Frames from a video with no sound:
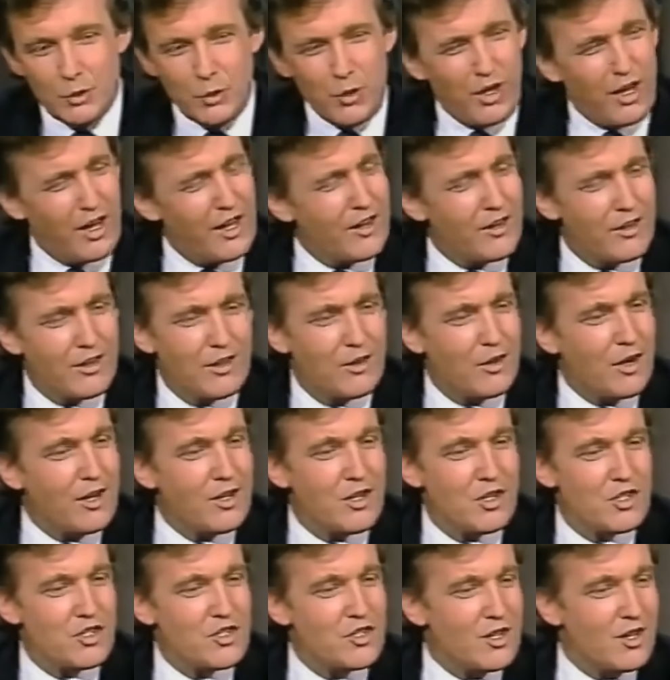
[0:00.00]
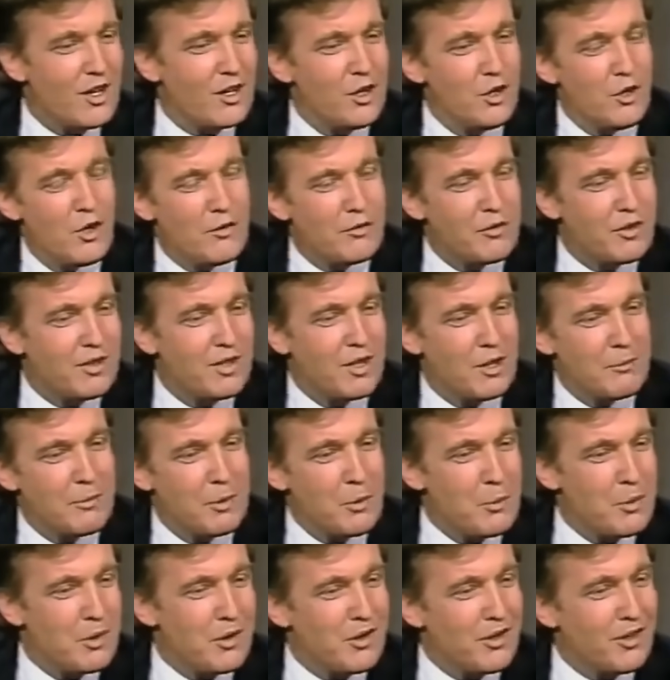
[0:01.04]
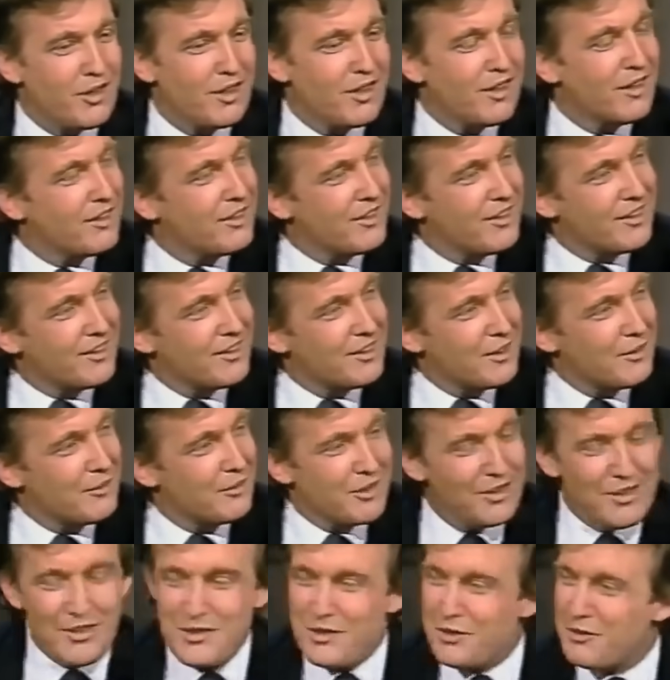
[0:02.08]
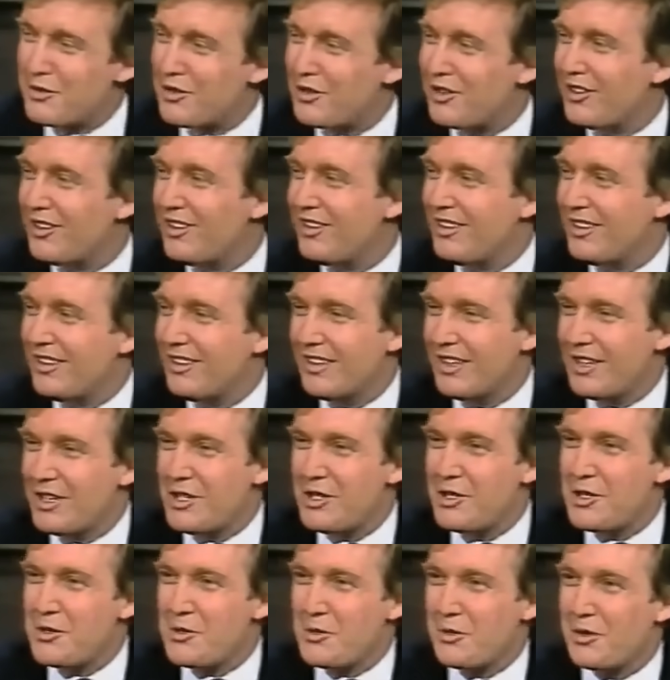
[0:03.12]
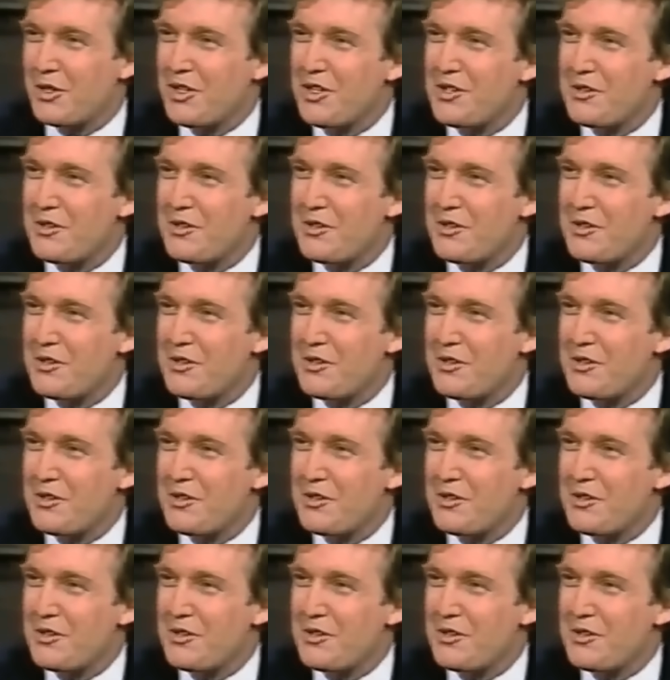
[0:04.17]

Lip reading: Well, I don't know. You have to tell me where you got that, David. This is a very unusual